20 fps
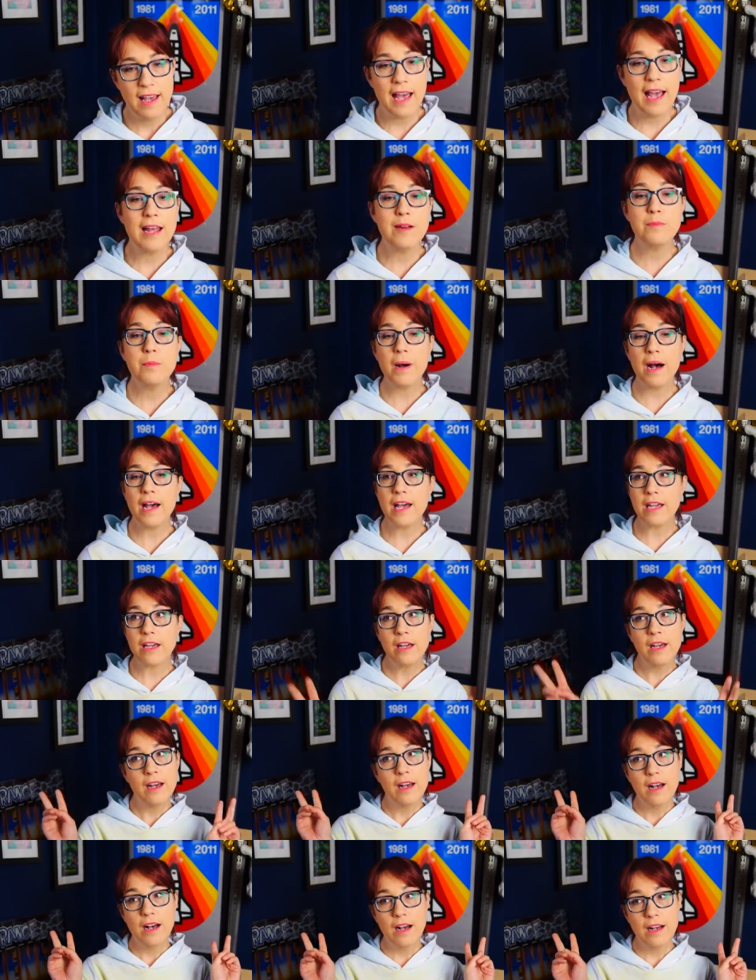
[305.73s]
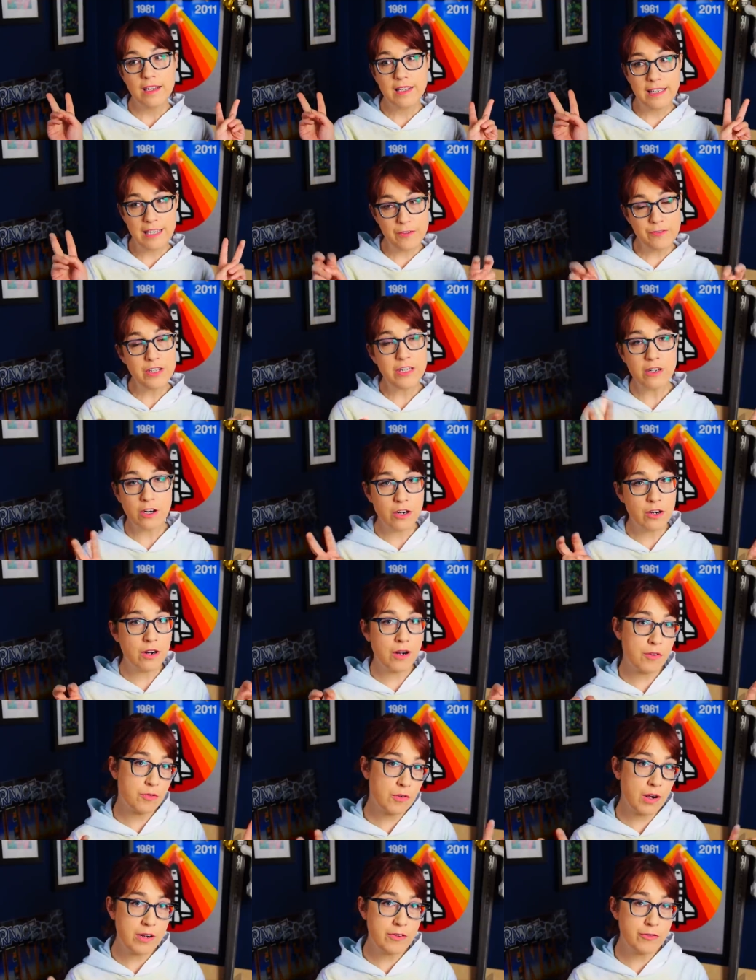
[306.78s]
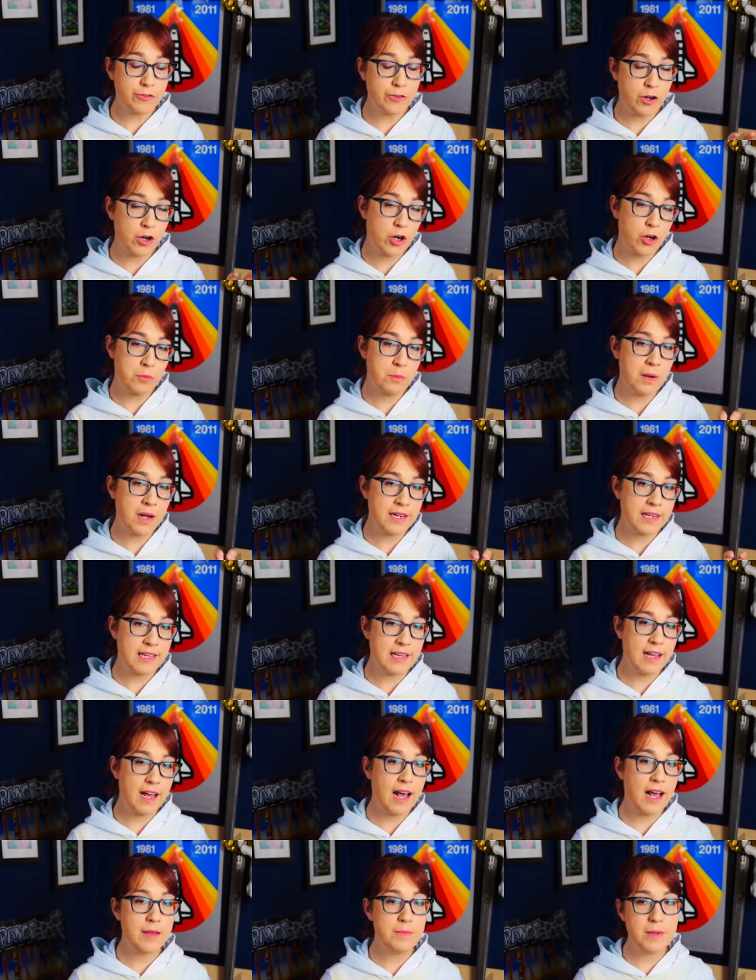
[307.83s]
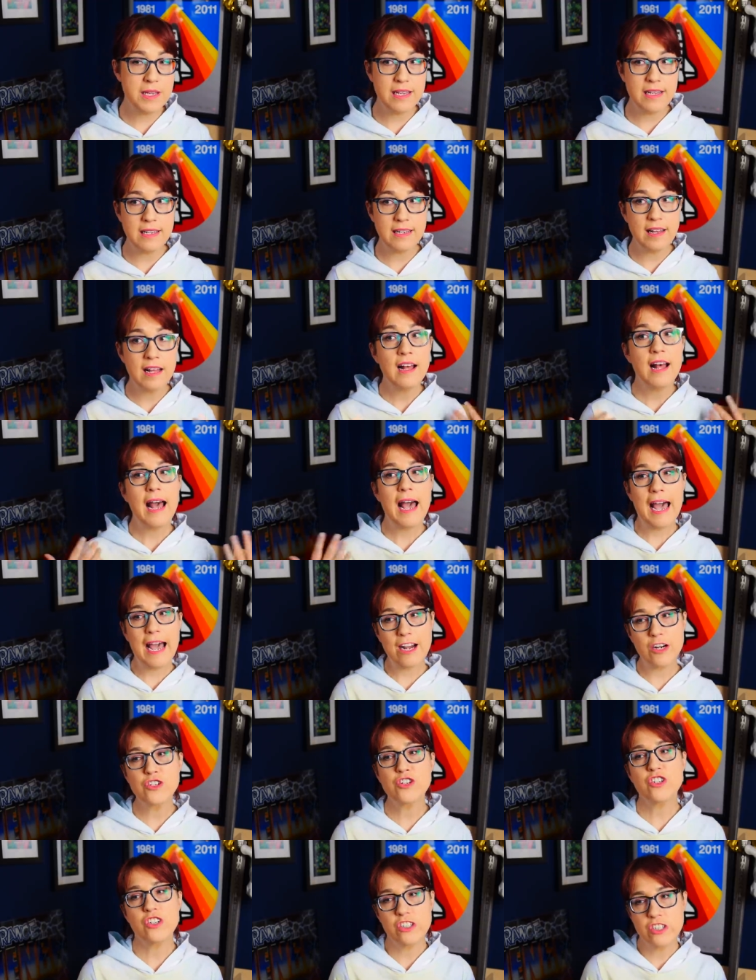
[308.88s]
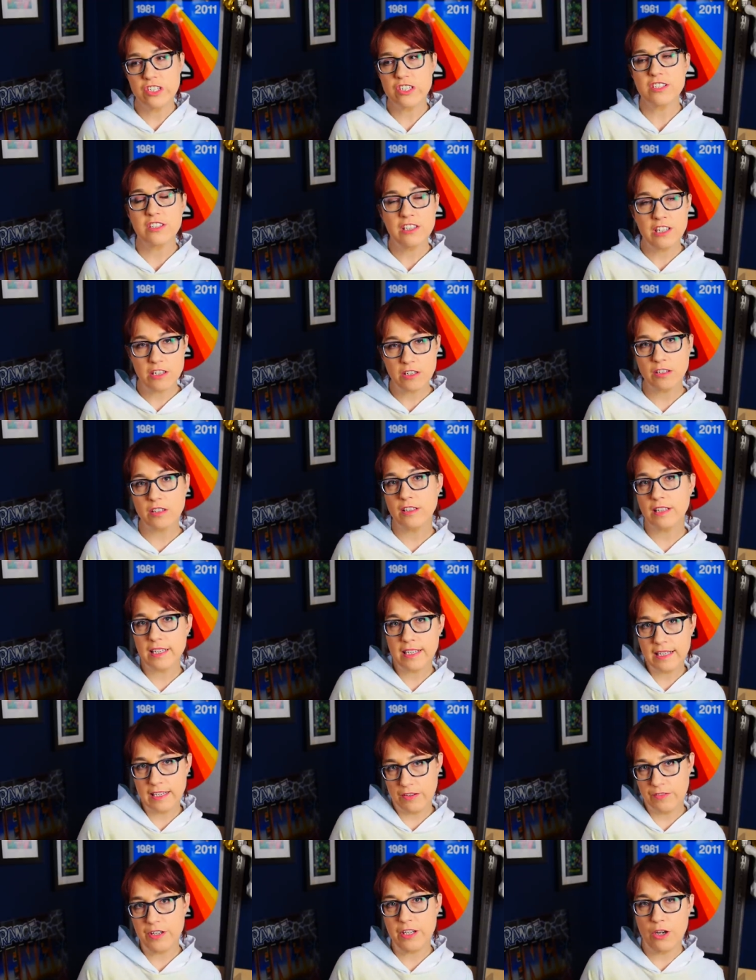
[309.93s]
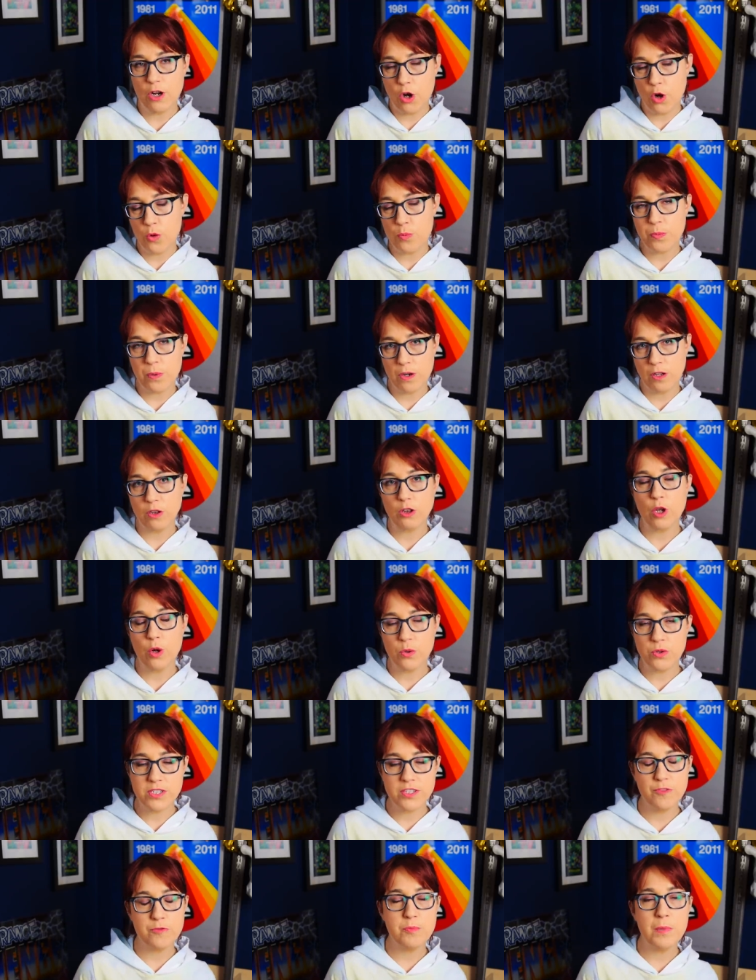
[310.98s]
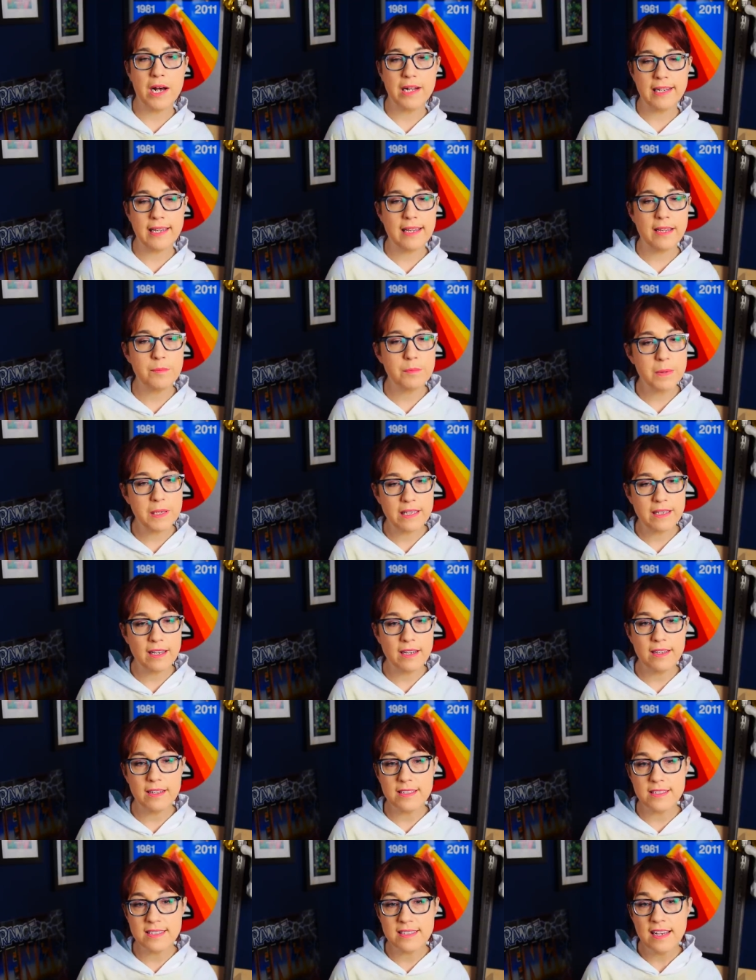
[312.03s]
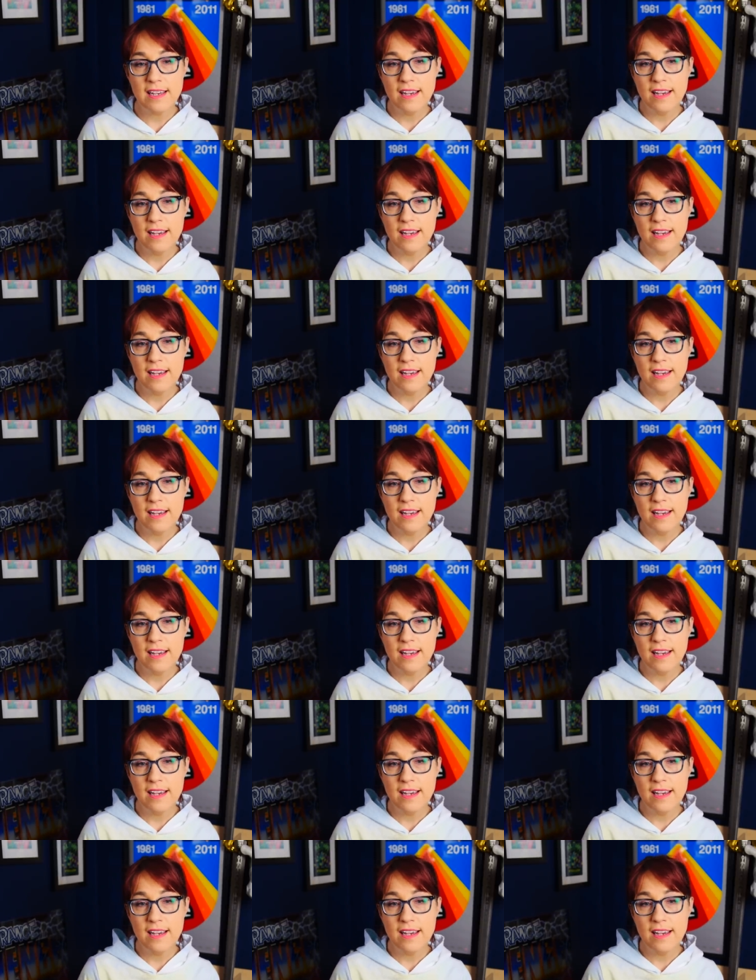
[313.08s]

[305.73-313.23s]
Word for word: And by giving her a run for her money, I mean actually just literally giving Oprah loads of money because